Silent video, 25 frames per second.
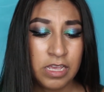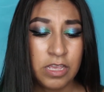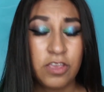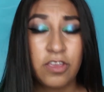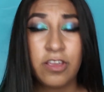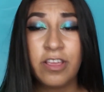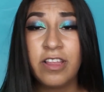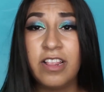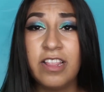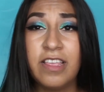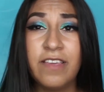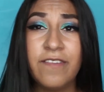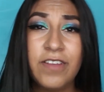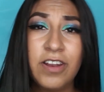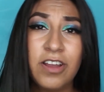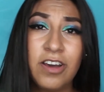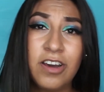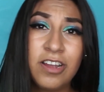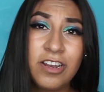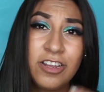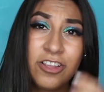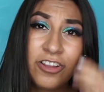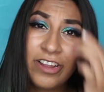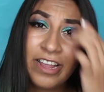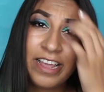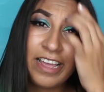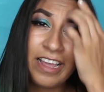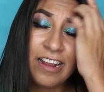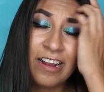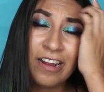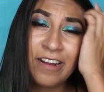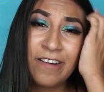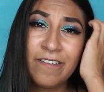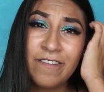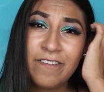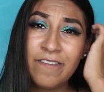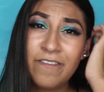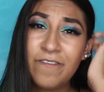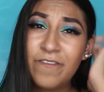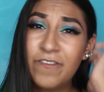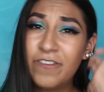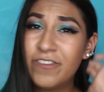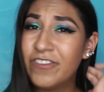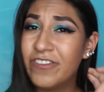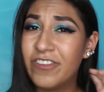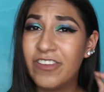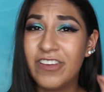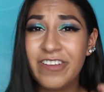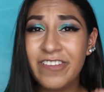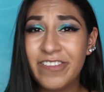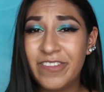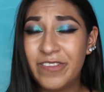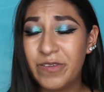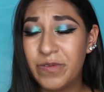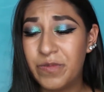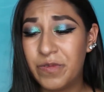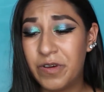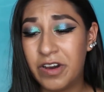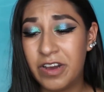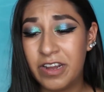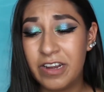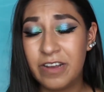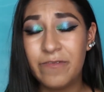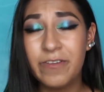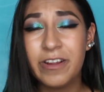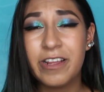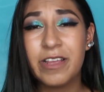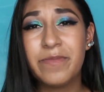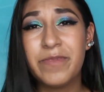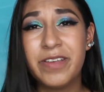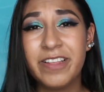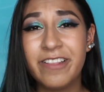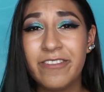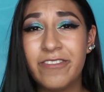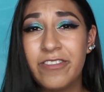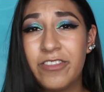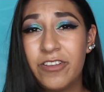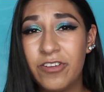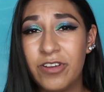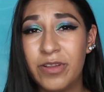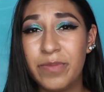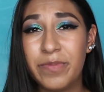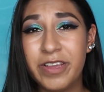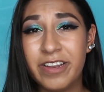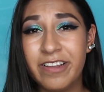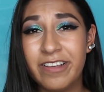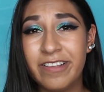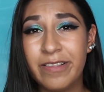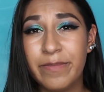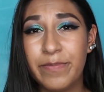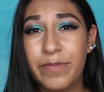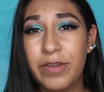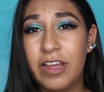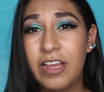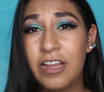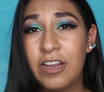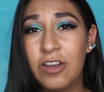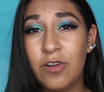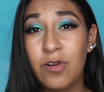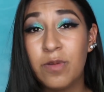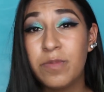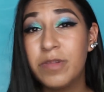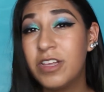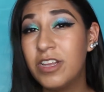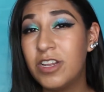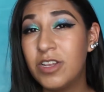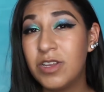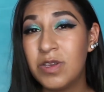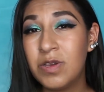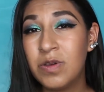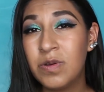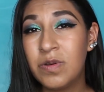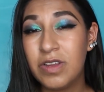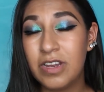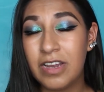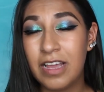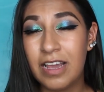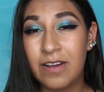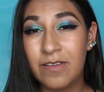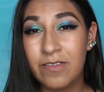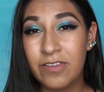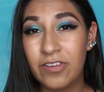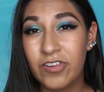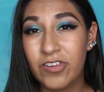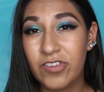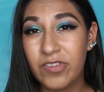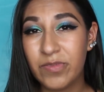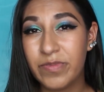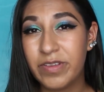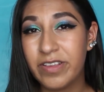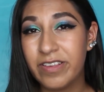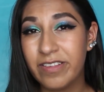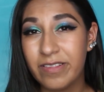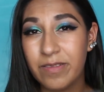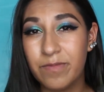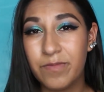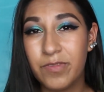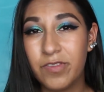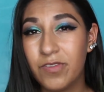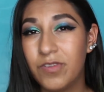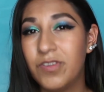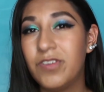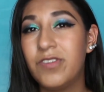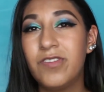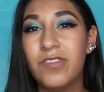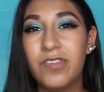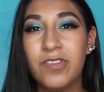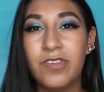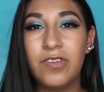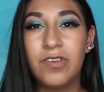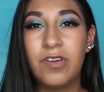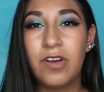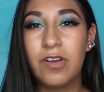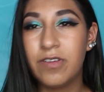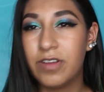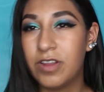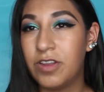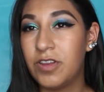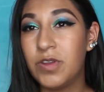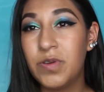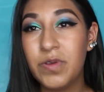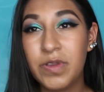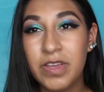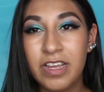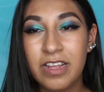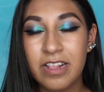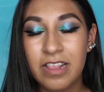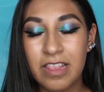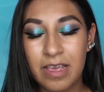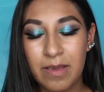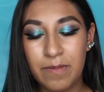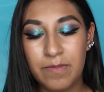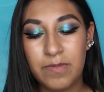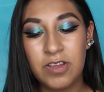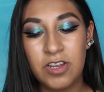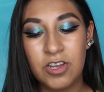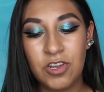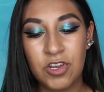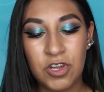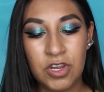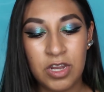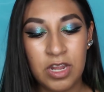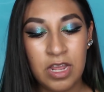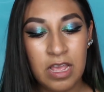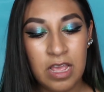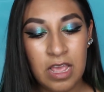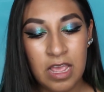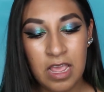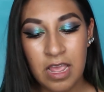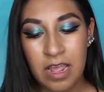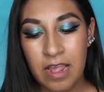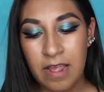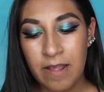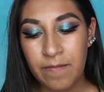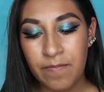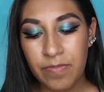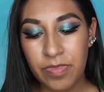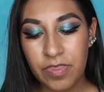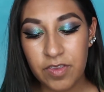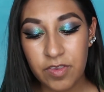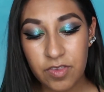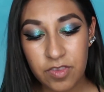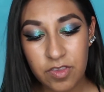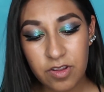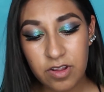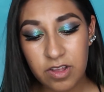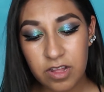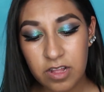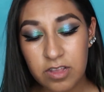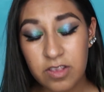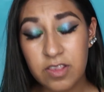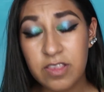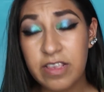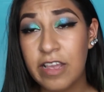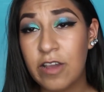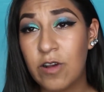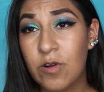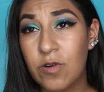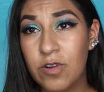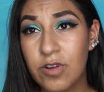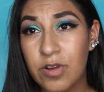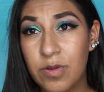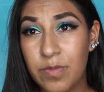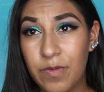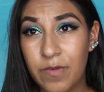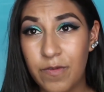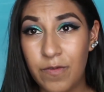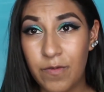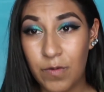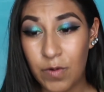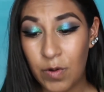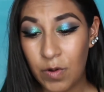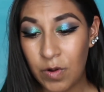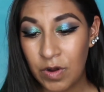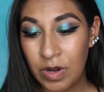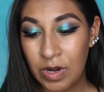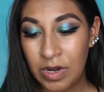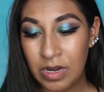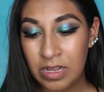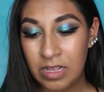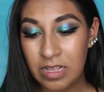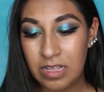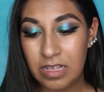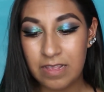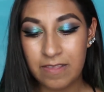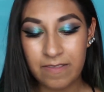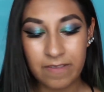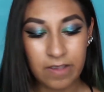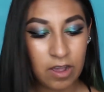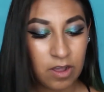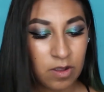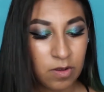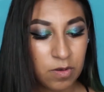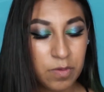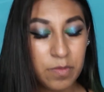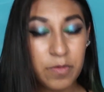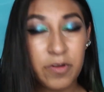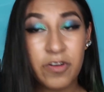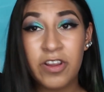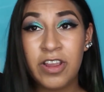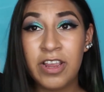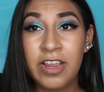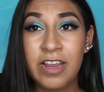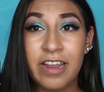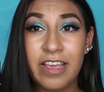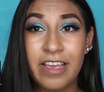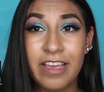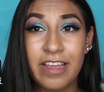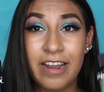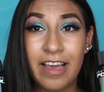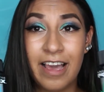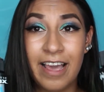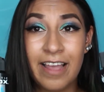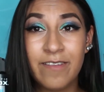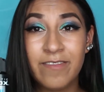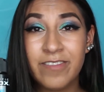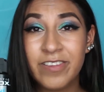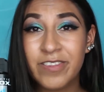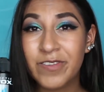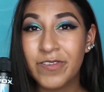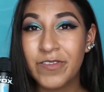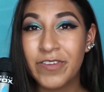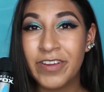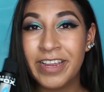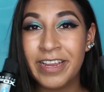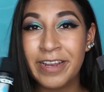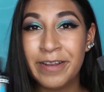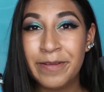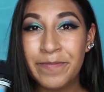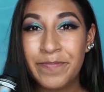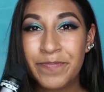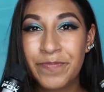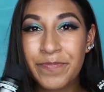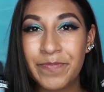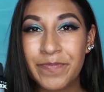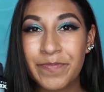You can leave it on your hair for as long as you want. It recommends 30 minutes, but I normally do an hour just because I'm so used to already doing it that much. These are the colors I ordered before. It's aquamarine and iris green.